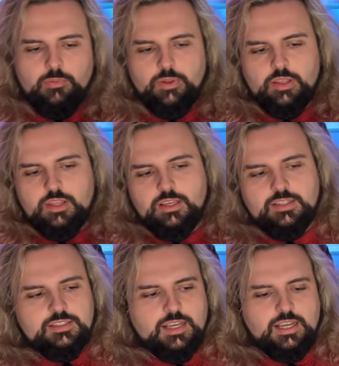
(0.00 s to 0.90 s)
which
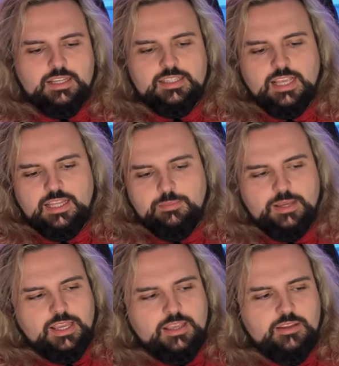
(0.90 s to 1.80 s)
is a teddy
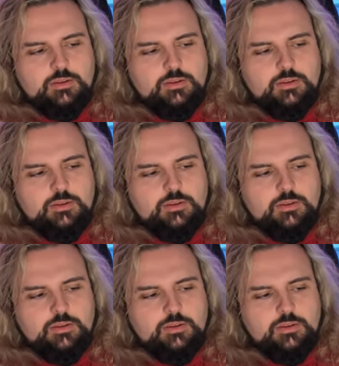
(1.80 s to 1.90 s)
bear,